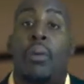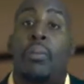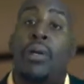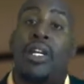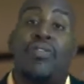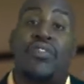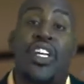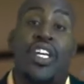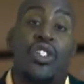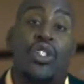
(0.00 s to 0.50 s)

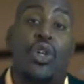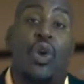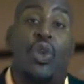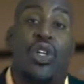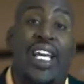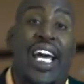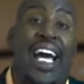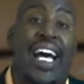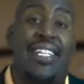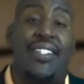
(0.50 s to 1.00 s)
But if there's no
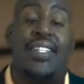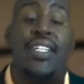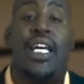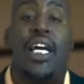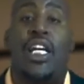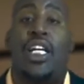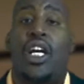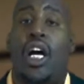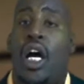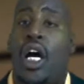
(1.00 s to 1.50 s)
gas in
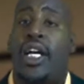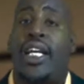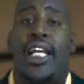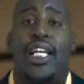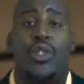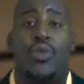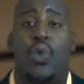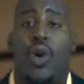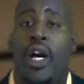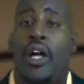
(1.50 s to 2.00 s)
that car,
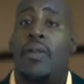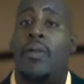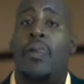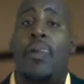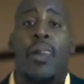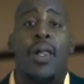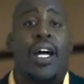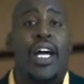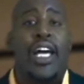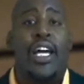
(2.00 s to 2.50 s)
guess what?
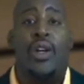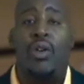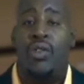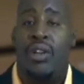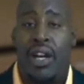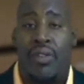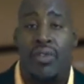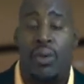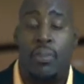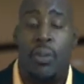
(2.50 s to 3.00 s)
It'll
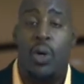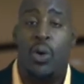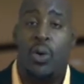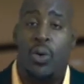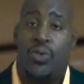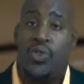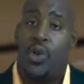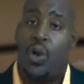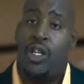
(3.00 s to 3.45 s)
never move.